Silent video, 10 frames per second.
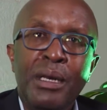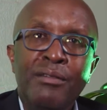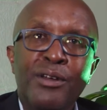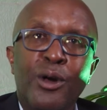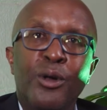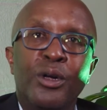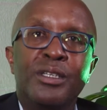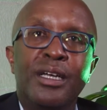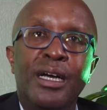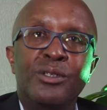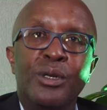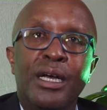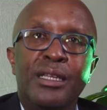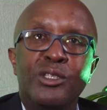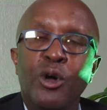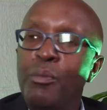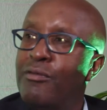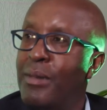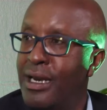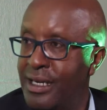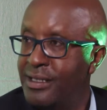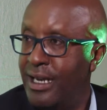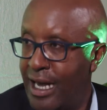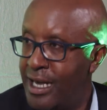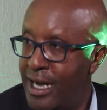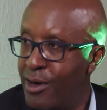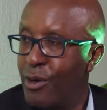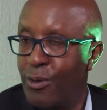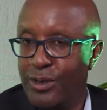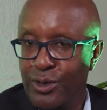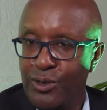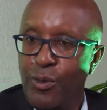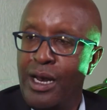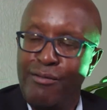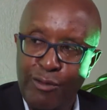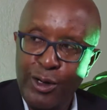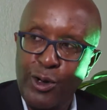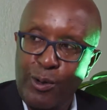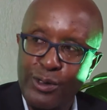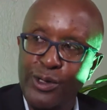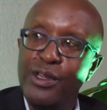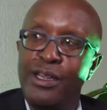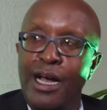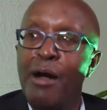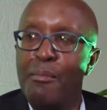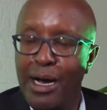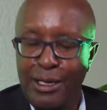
Believe it or not, actually at the top of my list, and I hear your question, so I'll avoid your question and then come